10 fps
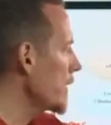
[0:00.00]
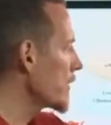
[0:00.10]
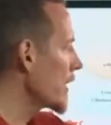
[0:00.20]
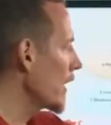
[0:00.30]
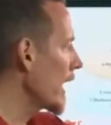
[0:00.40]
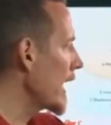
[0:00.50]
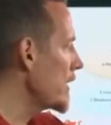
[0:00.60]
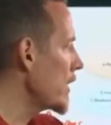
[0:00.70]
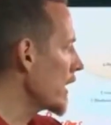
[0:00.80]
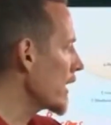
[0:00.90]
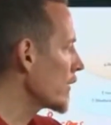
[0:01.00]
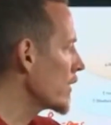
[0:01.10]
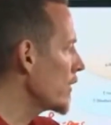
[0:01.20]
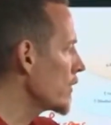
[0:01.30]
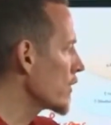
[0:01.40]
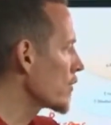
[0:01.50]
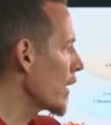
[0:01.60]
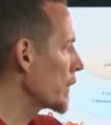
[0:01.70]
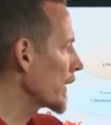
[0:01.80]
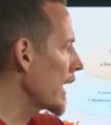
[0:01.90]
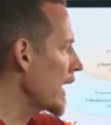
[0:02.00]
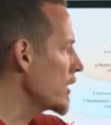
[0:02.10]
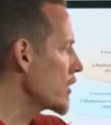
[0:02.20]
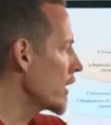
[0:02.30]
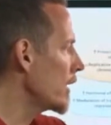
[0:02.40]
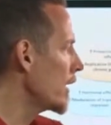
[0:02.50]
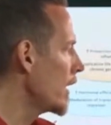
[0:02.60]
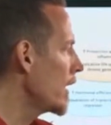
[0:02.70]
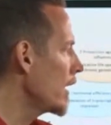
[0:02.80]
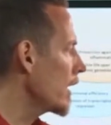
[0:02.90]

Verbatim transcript: cell aging, it reduces replication